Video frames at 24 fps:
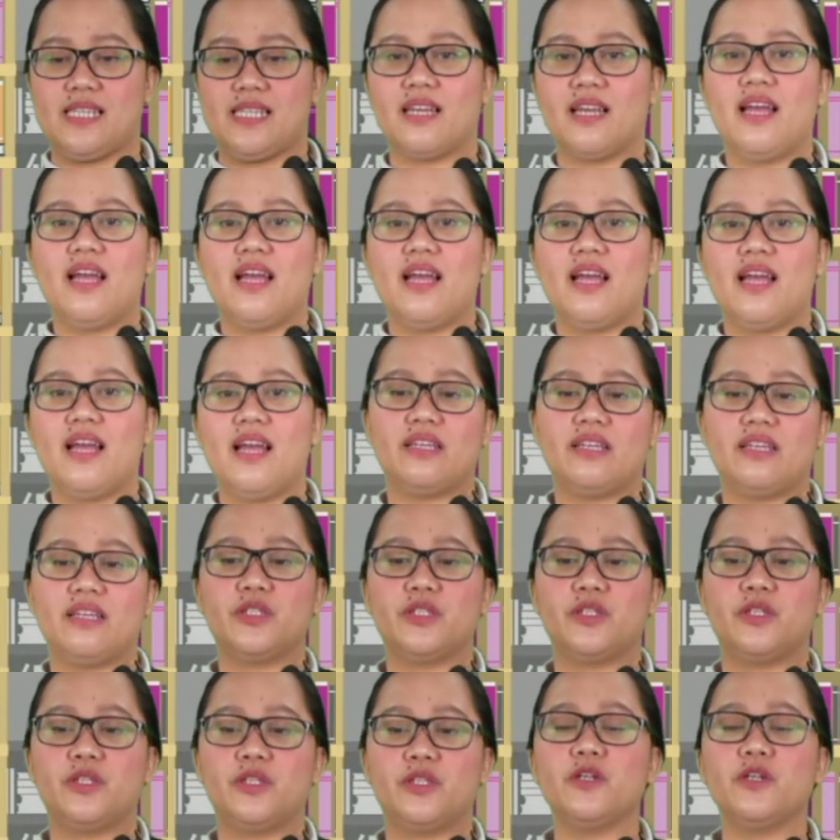and the Q
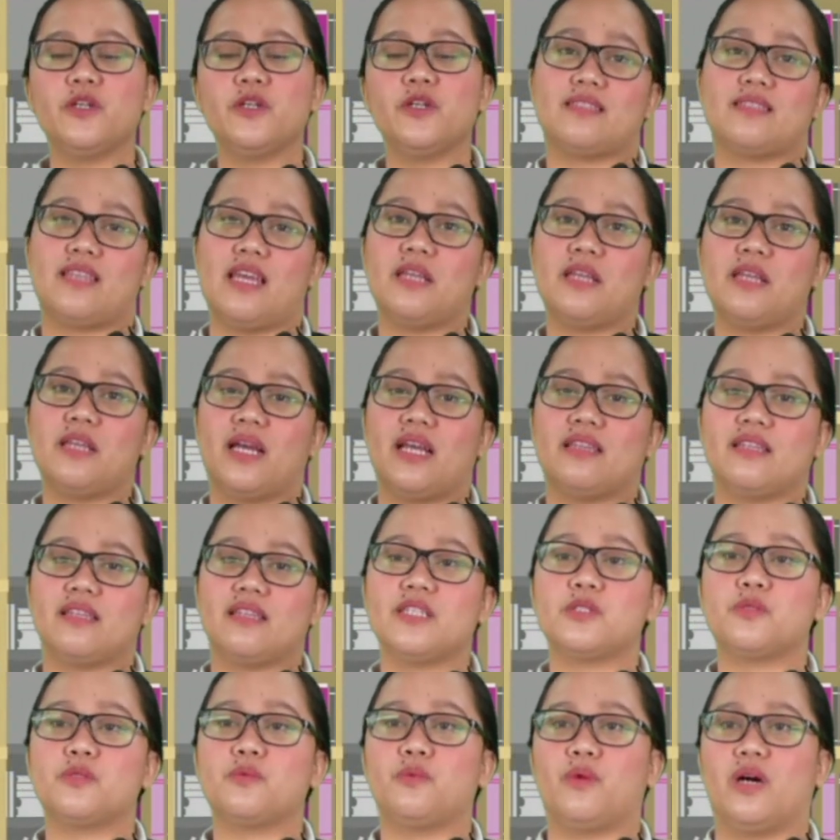statement is
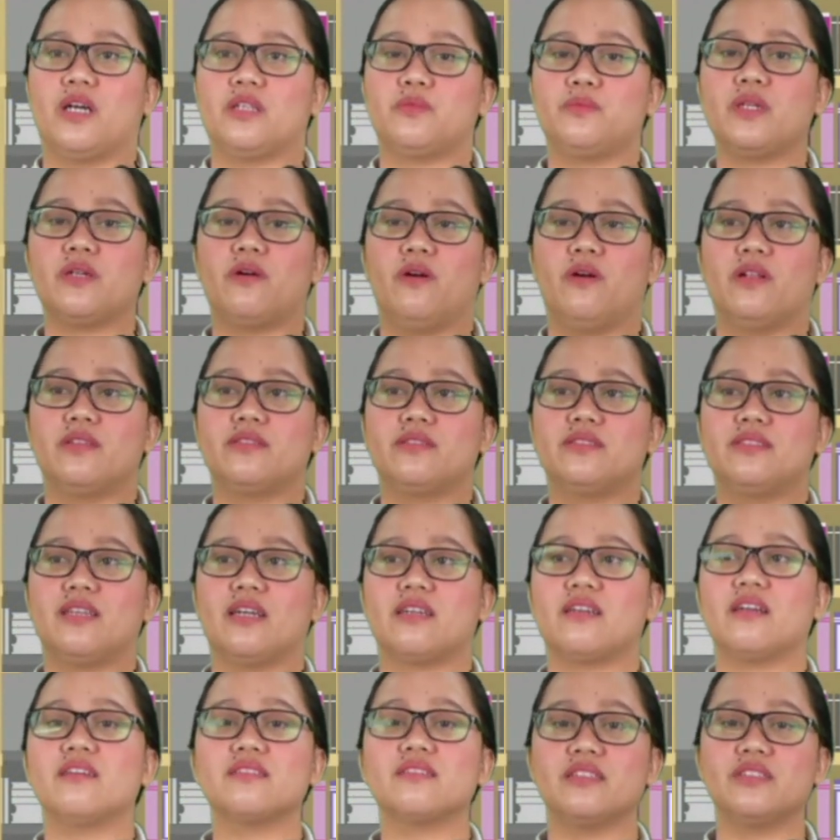what we call the
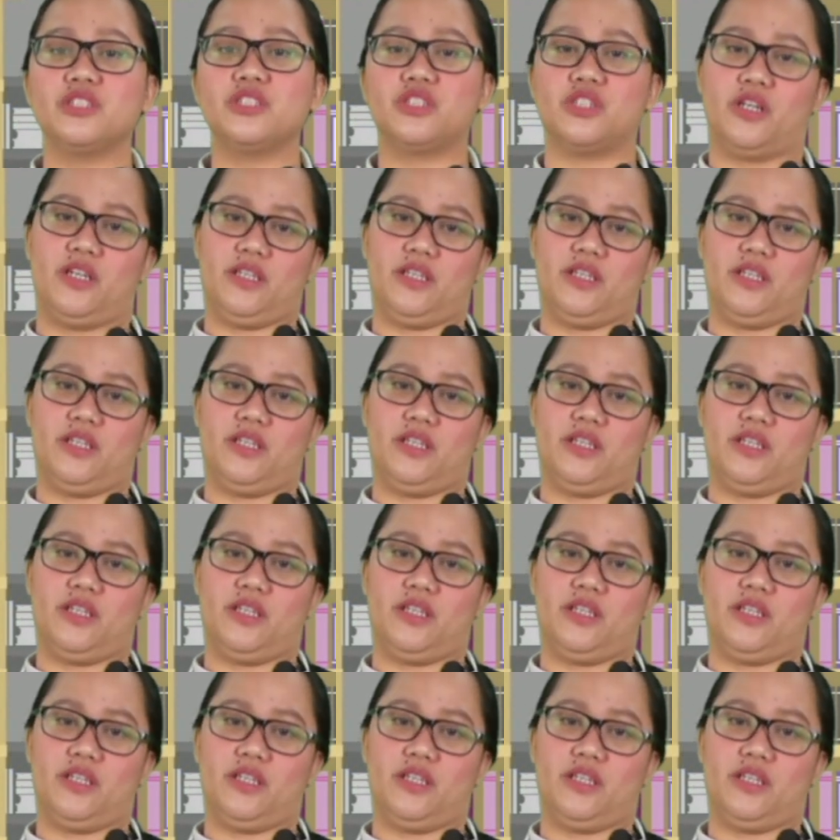conclusion.